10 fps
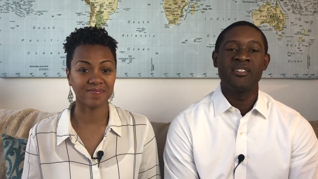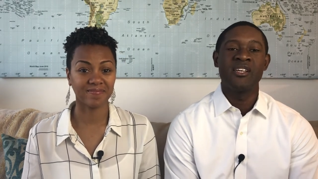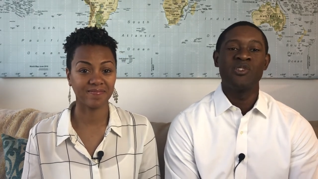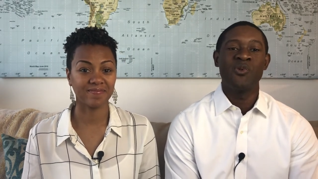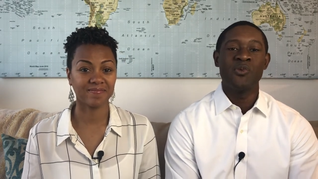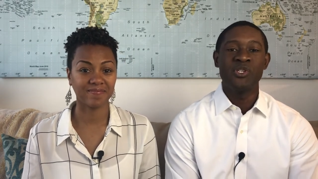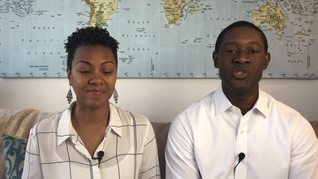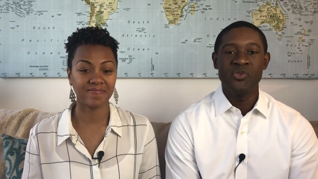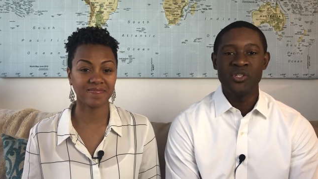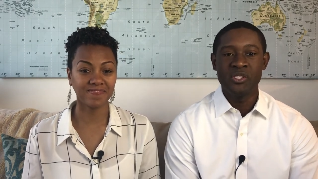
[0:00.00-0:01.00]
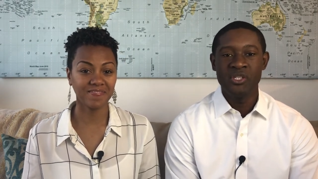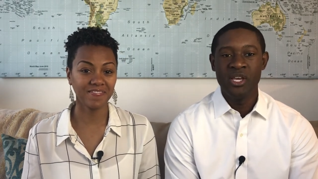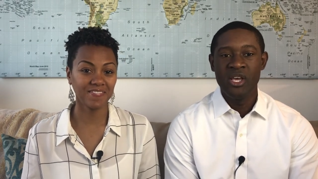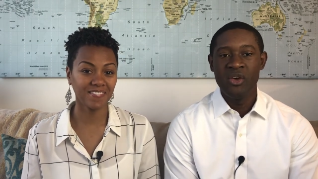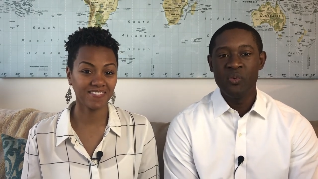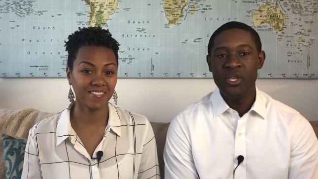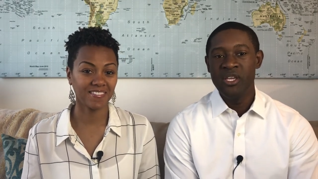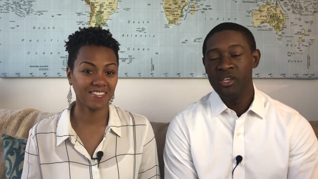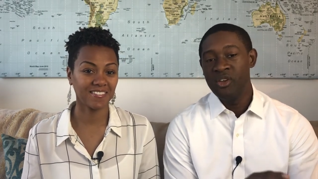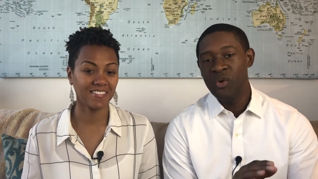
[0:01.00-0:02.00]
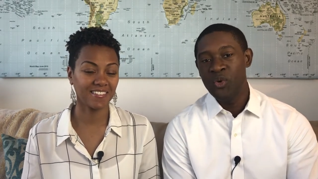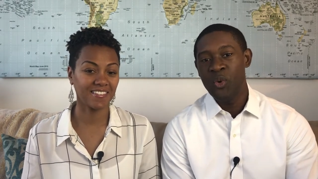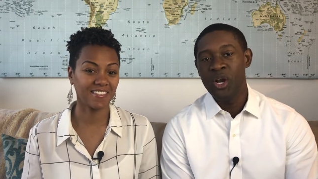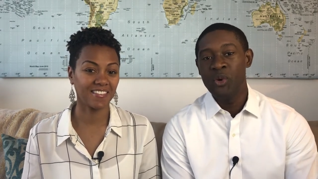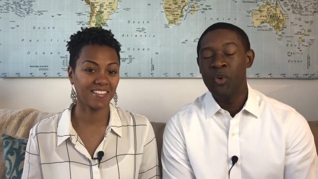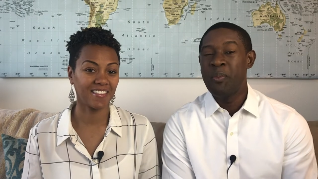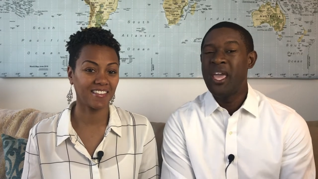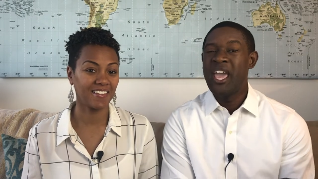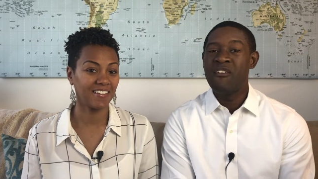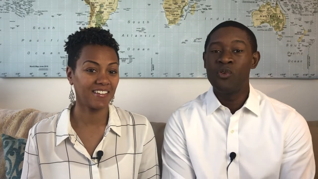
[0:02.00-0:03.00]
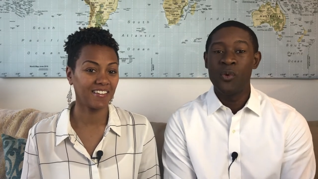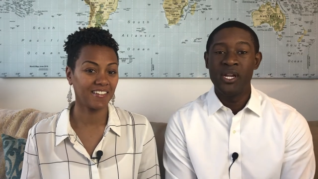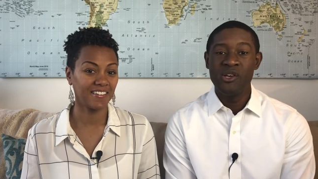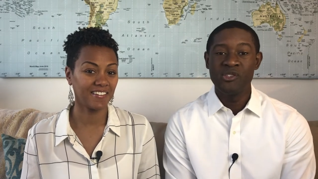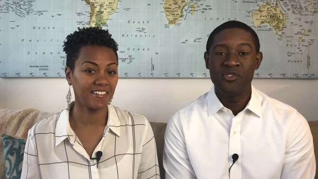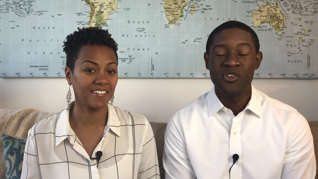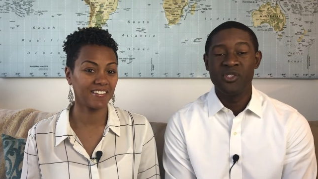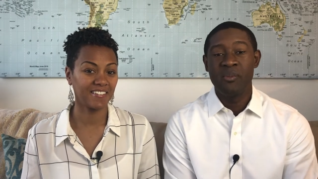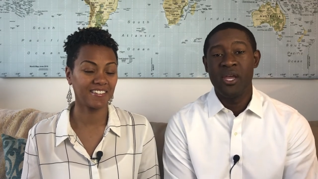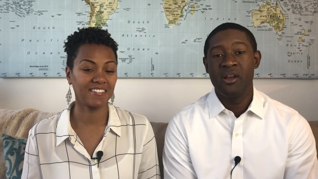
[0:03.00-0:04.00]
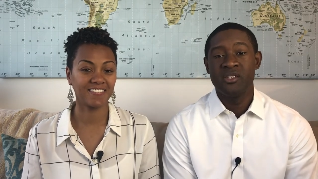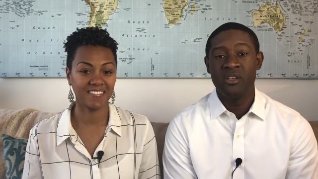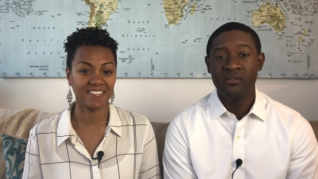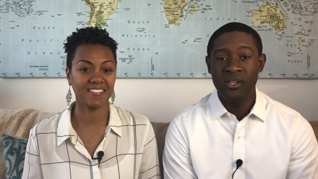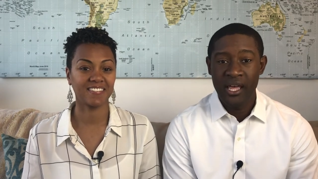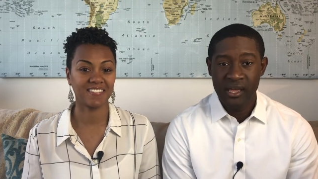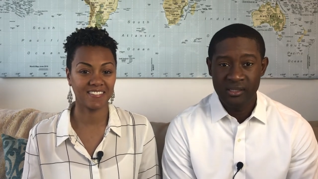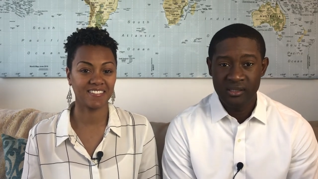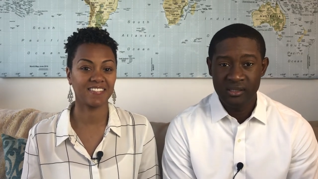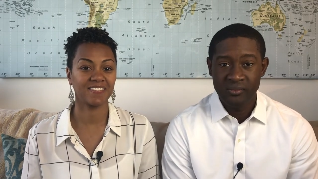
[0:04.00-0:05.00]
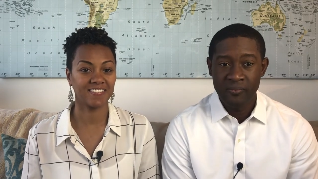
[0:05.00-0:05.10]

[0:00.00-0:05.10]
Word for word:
Speaker 1: of times what we do is we go to work and we pay everyone else first and pay ourselves last.